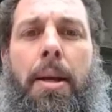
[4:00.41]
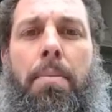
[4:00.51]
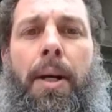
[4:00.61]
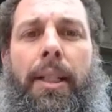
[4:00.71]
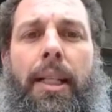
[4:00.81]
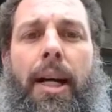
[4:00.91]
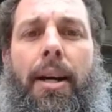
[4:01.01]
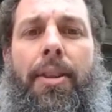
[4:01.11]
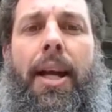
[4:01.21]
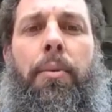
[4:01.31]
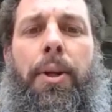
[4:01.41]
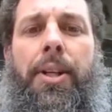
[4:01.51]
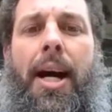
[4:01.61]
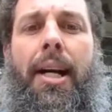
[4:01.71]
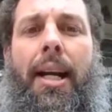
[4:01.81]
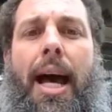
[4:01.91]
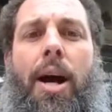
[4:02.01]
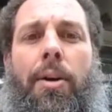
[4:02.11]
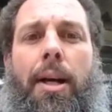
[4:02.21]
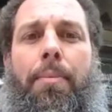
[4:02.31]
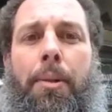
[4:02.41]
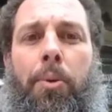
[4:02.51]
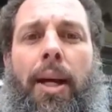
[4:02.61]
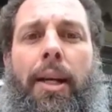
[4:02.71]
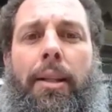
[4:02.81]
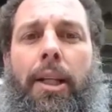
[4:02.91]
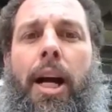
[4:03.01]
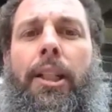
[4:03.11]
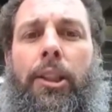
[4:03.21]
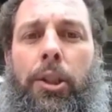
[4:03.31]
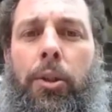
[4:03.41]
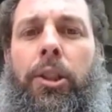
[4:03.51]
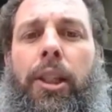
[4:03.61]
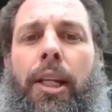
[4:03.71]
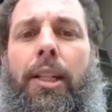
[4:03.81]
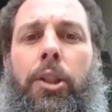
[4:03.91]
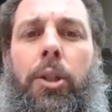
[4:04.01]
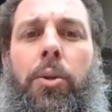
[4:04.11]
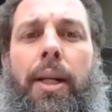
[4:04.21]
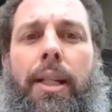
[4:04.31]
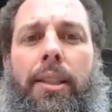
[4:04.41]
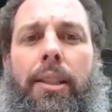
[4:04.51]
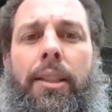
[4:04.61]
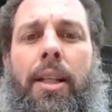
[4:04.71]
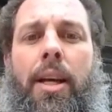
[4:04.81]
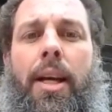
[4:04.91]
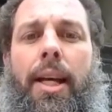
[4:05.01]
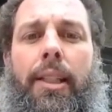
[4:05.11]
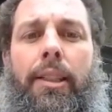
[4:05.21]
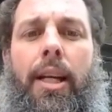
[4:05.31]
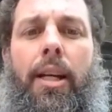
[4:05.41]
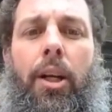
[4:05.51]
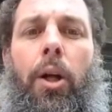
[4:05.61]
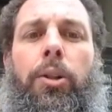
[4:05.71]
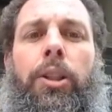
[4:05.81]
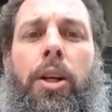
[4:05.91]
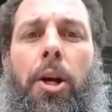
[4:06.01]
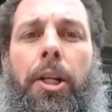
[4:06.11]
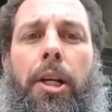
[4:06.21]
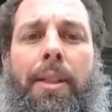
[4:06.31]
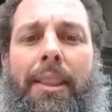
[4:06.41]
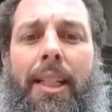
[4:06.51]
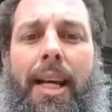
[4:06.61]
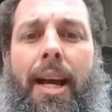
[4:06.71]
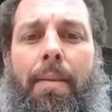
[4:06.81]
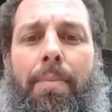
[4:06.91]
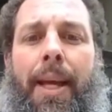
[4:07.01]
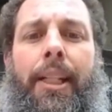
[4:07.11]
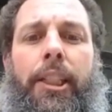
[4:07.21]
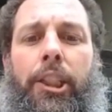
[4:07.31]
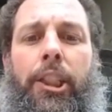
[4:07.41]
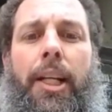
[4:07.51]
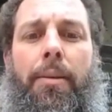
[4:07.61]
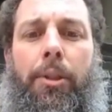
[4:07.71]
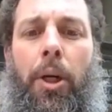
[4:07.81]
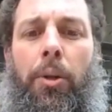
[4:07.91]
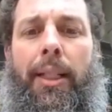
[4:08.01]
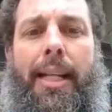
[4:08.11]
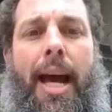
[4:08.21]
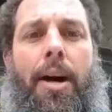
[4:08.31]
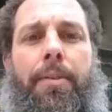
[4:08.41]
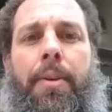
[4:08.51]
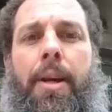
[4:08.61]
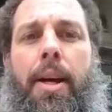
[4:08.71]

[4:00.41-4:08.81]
but they would not allow him to bring the Constitution into his closing arguments today. They just shut him totally down.